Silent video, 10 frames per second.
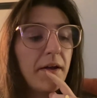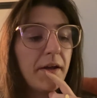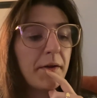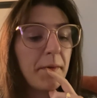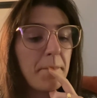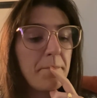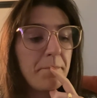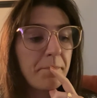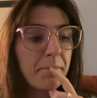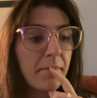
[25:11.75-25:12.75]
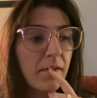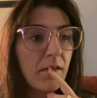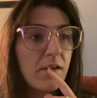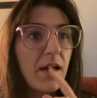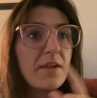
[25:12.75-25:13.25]
kind
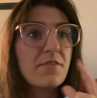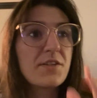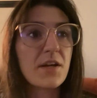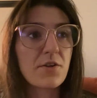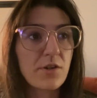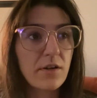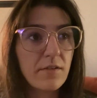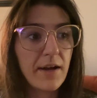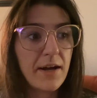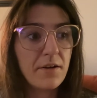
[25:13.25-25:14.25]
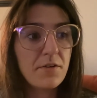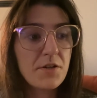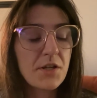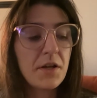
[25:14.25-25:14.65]
of centered around